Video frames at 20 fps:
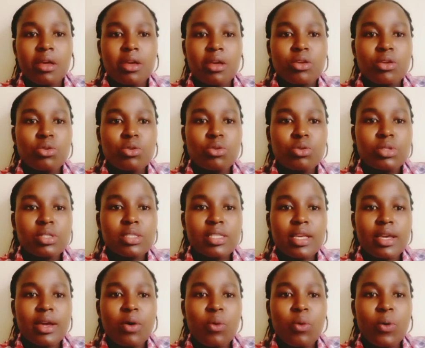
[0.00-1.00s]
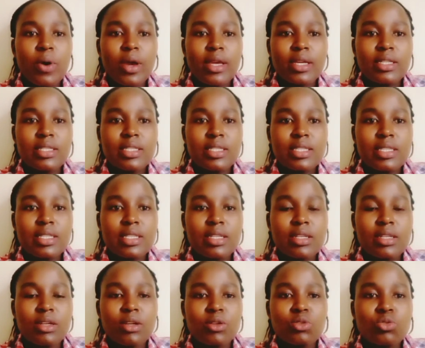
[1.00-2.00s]
using weight
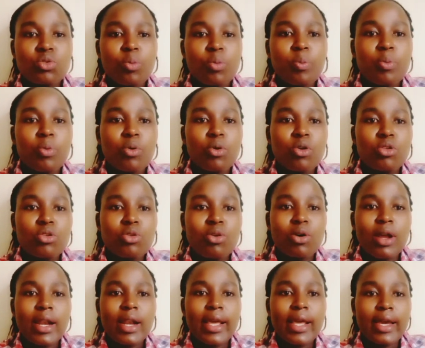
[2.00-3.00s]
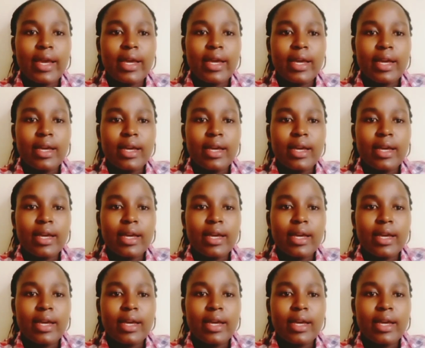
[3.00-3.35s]
to pull your leg.